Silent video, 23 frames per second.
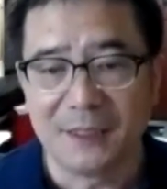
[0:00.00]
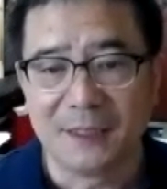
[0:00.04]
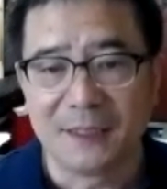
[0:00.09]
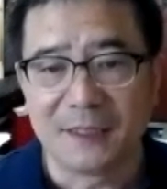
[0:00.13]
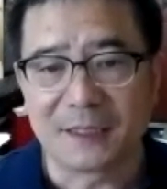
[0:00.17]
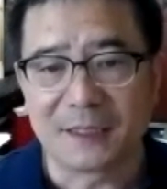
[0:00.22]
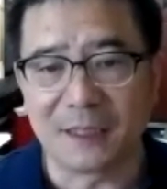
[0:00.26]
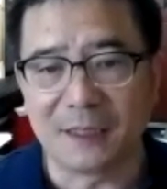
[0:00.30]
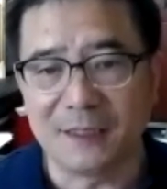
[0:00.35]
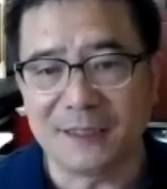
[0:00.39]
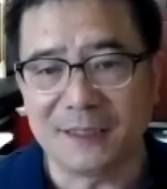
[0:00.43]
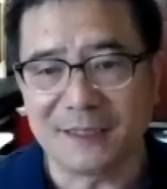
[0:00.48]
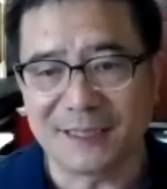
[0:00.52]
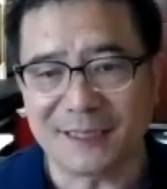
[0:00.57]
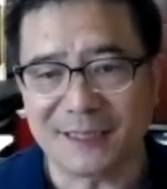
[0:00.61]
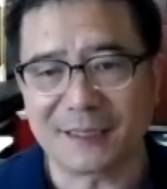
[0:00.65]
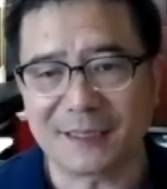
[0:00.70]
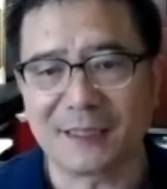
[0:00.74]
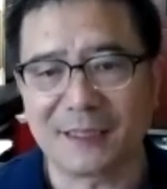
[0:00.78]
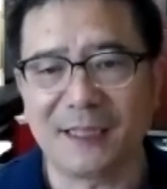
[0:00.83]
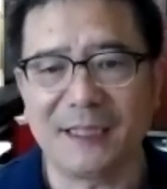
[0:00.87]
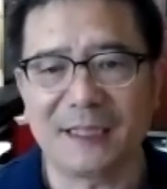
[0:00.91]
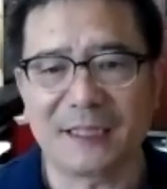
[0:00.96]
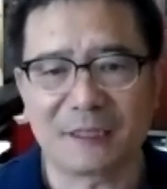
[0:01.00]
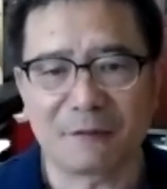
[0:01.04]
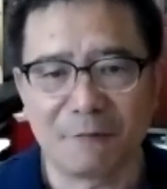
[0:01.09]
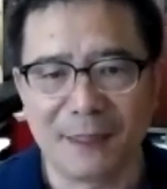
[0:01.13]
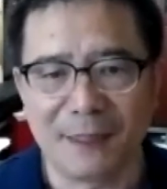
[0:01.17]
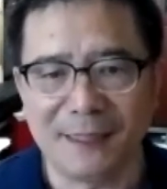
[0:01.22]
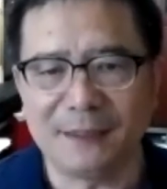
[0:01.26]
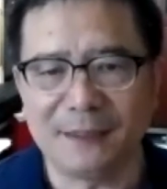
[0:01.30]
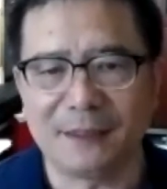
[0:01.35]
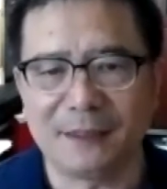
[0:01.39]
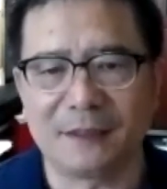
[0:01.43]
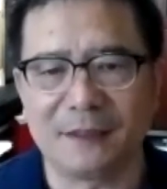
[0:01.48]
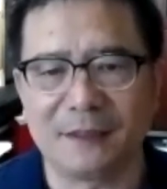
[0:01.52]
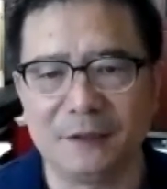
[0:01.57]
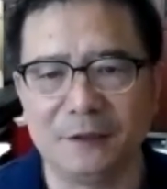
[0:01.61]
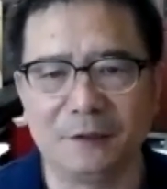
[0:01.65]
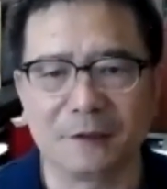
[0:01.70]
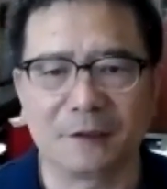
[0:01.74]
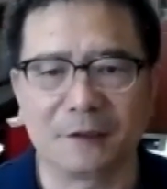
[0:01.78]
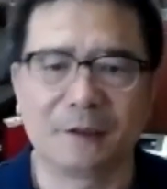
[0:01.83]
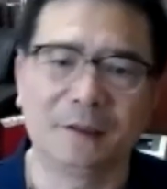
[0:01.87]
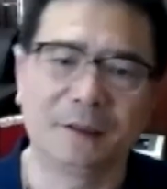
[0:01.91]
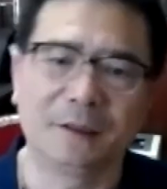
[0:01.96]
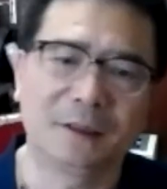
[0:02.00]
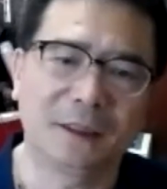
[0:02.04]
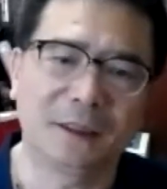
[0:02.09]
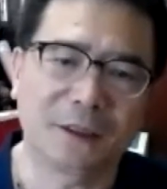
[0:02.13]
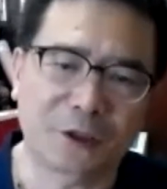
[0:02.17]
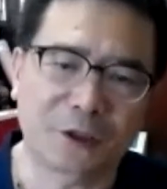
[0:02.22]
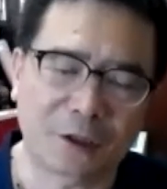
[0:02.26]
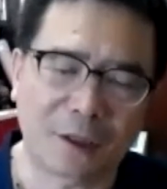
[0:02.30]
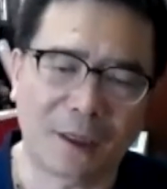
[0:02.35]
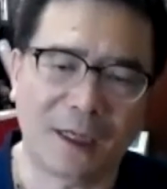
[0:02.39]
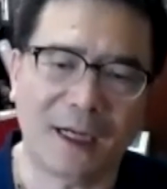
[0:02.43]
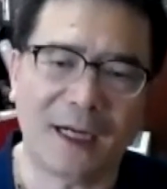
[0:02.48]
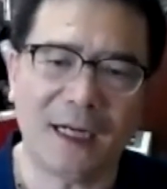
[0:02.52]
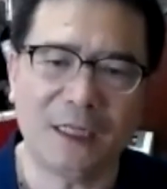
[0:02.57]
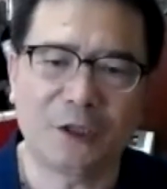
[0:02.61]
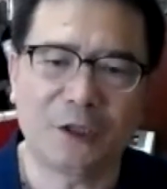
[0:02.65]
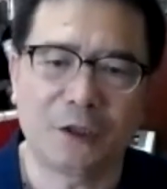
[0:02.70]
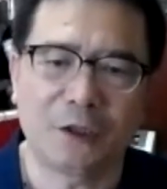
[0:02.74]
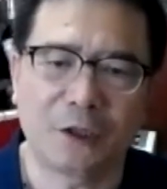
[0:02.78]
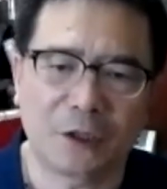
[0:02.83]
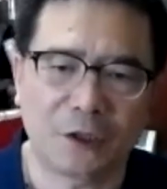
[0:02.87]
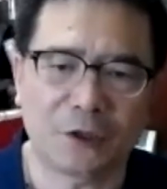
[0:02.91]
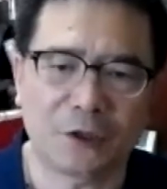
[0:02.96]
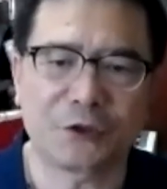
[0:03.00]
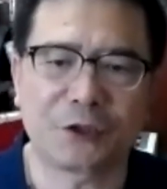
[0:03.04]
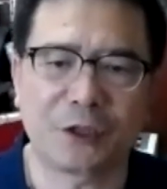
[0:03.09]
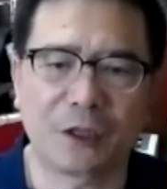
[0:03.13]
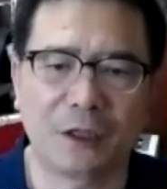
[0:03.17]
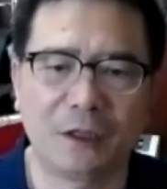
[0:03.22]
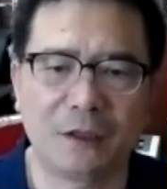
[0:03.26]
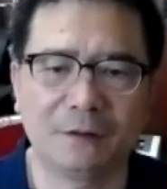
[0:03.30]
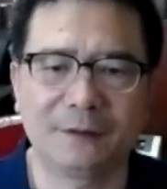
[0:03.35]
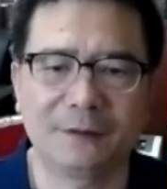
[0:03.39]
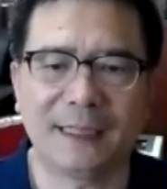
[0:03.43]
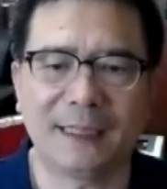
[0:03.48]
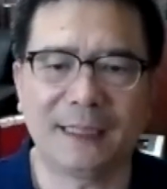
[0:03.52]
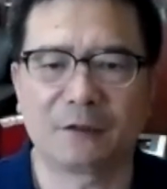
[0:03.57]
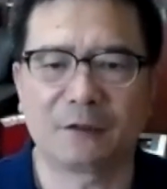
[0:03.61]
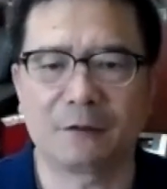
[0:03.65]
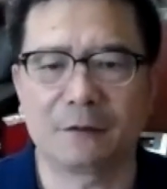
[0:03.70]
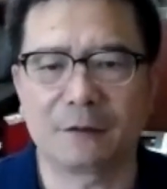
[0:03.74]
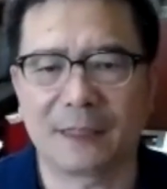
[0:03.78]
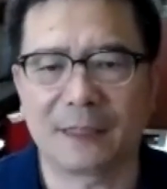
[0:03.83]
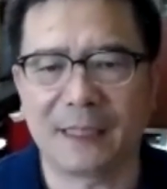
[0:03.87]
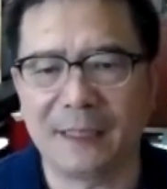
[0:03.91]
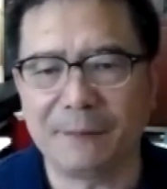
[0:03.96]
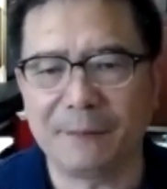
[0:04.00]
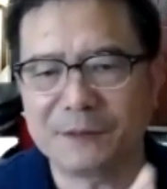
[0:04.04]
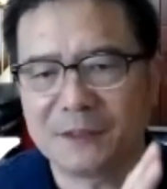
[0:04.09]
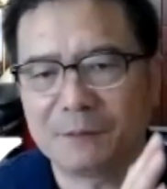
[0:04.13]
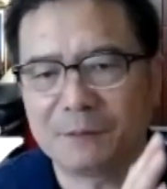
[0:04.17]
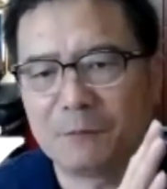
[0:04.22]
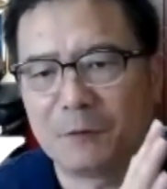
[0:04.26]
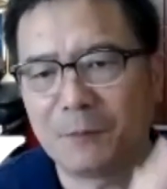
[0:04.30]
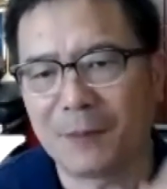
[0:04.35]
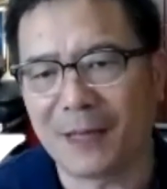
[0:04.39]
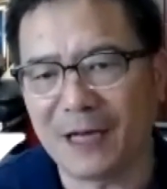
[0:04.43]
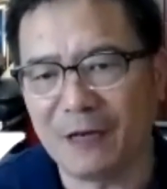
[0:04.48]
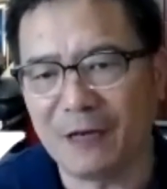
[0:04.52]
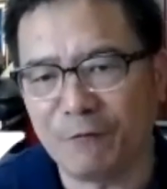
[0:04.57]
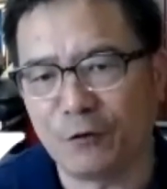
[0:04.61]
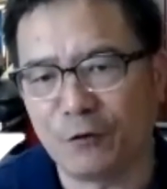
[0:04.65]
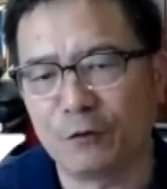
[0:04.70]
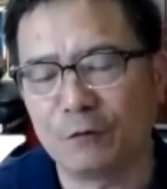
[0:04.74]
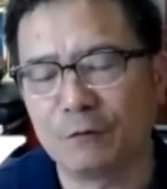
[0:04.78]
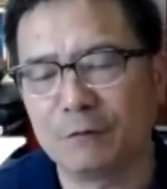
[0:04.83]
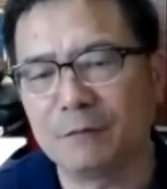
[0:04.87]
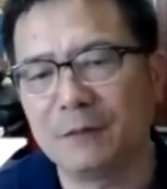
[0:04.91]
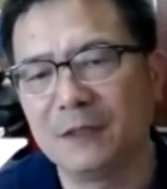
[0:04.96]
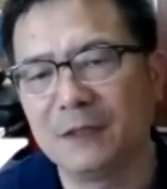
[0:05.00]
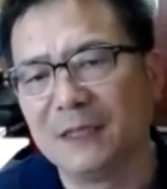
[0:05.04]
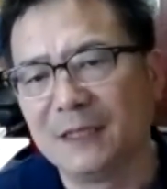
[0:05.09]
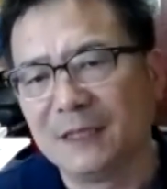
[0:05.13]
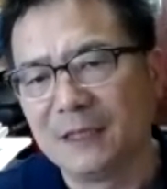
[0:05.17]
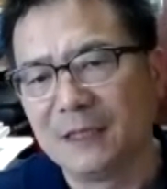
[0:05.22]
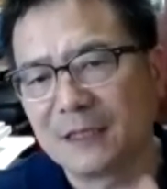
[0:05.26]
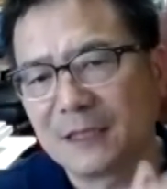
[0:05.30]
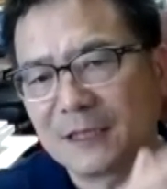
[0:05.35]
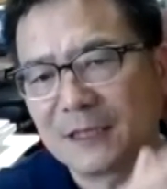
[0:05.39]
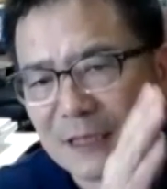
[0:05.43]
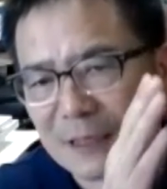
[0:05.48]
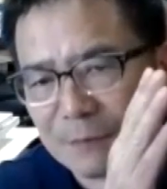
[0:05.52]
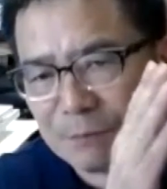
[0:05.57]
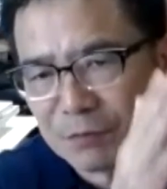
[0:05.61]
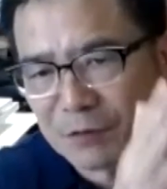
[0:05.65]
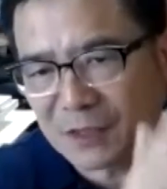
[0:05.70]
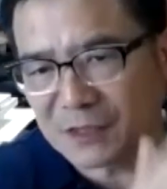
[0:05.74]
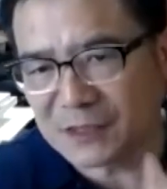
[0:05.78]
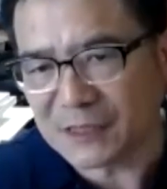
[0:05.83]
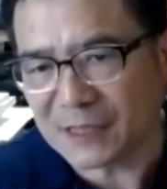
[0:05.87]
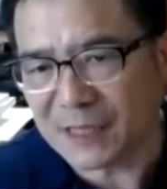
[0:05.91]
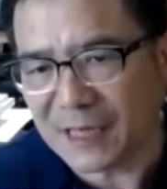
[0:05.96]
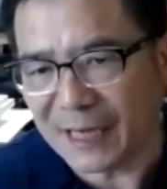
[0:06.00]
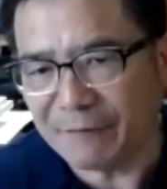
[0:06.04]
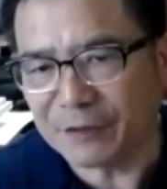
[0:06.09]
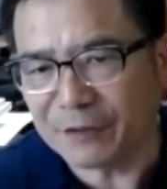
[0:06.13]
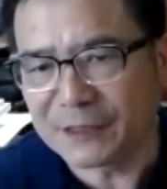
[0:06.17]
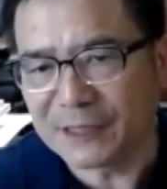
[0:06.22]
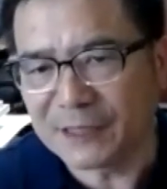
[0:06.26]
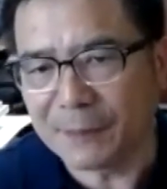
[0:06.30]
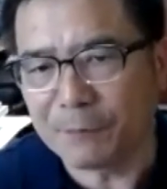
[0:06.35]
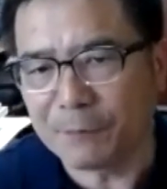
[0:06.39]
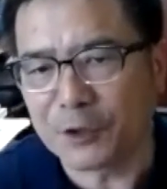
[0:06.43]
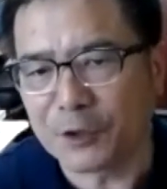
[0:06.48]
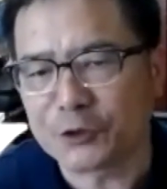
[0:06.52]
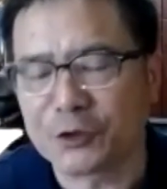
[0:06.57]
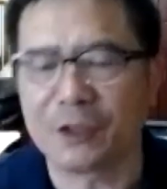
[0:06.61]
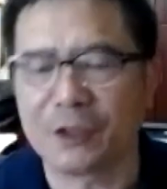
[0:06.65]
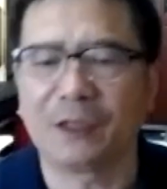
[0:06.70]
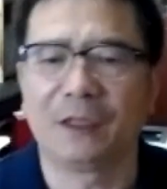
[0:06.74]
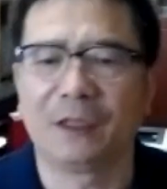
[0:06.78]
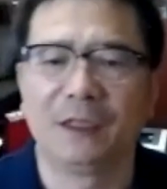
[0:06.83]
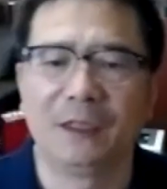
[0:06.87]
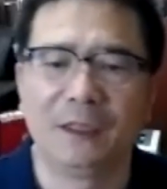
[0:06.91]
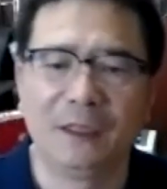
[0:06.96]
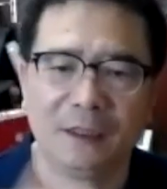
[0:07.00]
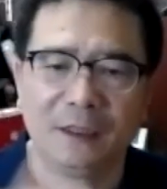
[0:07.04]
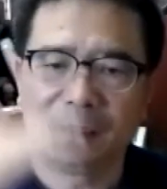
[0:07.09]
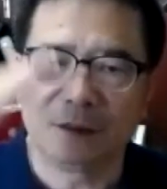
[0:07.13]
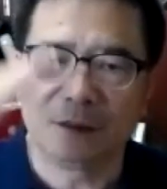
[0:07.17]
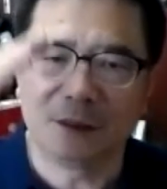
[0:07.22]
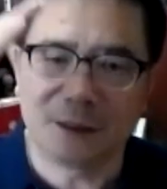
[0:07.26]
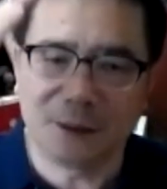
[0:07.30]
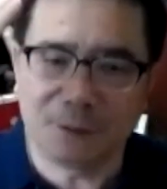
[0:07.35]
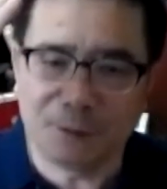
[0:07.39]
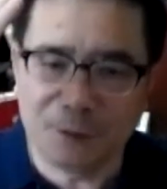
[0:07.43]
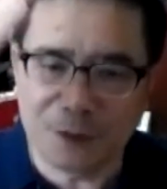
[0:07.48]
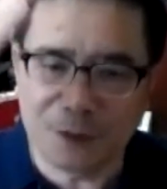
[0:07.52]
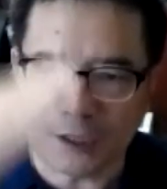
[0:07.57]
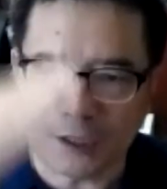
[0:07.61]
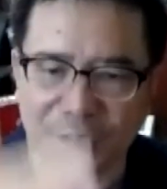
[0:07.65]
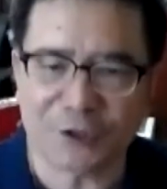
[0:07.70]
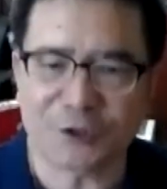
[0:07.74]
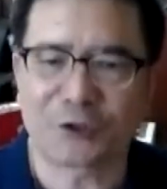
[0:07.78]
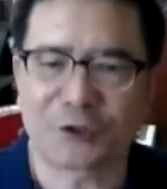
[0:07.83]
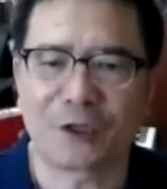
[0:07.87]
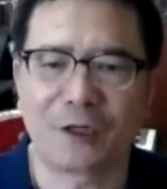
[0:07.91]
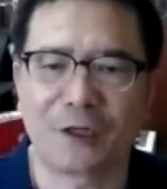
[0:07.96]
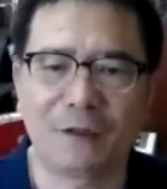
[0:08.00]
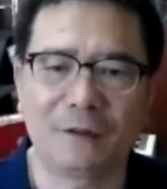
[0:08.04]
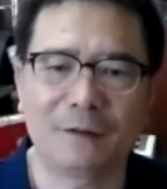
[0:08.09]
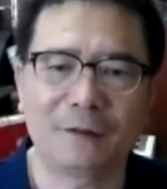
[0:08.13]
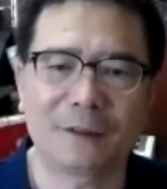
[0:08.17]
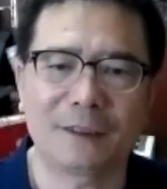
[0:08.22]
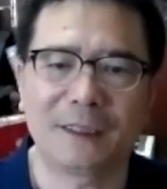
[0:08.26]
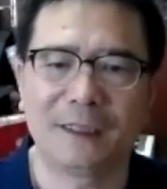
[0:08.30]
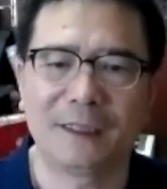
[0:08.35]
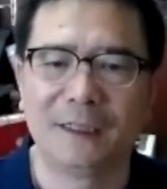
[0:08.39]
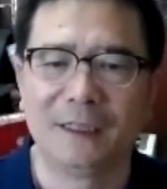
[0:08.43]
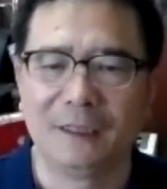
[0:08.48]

So in this case, whether you could try to control that to keep the mobile phone sub the cover temperature could be controlled.